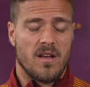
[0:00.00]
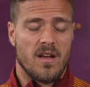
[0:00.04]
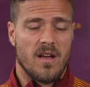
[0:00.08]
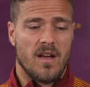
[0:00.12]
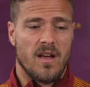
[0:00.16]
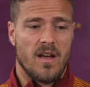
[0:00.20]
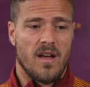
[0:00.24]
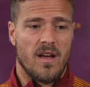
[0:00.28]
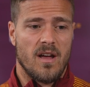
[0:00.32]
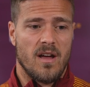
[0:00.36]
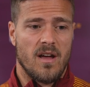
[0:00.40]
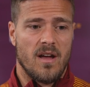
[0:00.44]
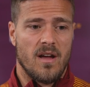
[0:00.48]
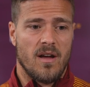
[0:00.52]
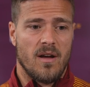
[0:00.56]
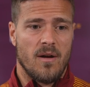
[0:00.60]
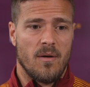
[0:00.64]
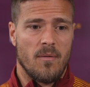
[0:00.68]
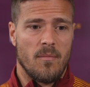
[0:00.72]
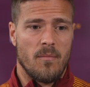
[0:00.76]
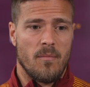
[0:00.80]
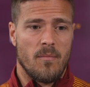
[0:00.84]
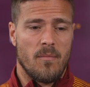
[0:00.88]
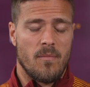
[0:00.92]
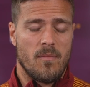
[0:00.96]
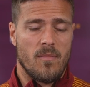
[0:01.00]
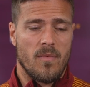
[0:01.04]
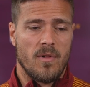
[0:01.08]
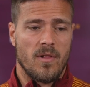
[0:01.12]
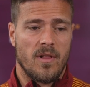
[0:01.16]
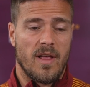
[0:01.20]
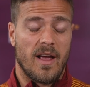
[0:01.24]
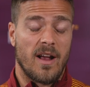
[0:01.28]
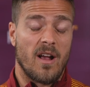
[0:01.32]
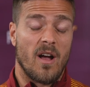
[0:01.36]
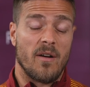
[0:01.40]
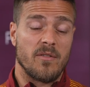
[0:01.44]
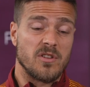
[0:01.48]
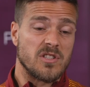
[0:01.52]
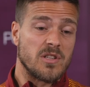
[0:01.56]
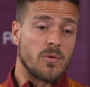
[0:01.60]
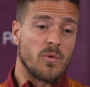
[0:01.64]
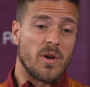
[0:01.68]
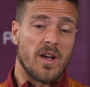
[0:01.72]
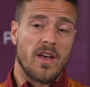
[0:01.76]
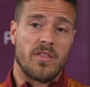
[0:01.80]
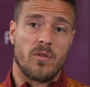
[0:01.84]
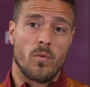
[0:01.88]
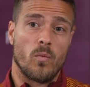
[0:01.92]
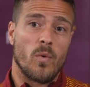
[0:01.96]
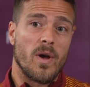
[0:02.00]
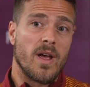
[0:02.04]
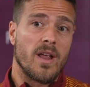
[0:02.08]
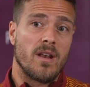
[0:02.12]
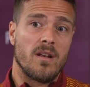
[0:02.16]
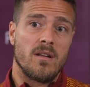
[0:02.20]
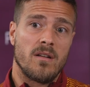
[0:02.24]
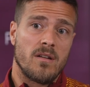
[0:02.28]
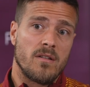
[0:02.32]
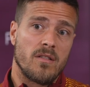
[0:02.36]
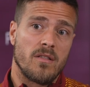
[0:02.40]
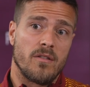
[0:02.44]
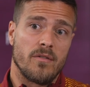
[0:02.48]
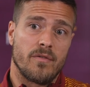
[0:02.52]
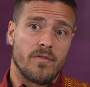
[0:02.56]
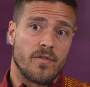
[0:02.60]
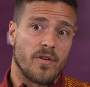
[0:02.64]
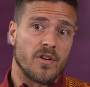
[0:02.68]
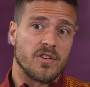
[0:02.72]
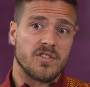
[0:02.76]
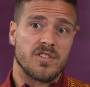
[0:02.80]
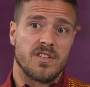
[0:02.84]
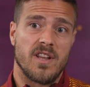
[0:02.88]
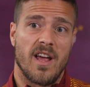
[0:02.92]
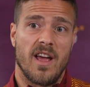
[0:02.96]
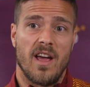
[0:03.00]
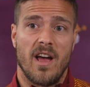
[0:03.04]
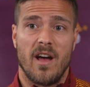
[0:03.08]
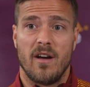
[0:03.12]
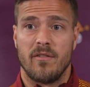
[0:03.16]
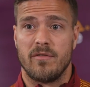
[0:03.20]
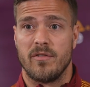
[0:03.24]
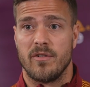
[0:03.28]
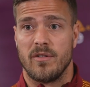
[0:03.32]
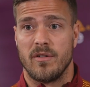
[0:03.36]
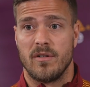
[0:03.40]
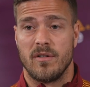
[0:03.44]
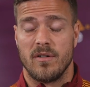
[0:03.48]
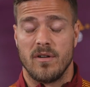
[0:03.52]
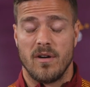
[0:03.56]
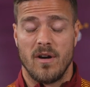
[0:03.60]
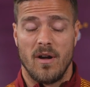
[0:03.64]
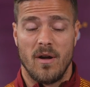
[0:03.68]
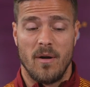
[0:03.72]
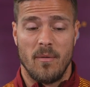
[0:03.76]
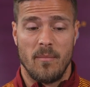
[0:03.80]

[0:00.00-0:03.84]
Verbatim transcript: like obviously we got the win the first day after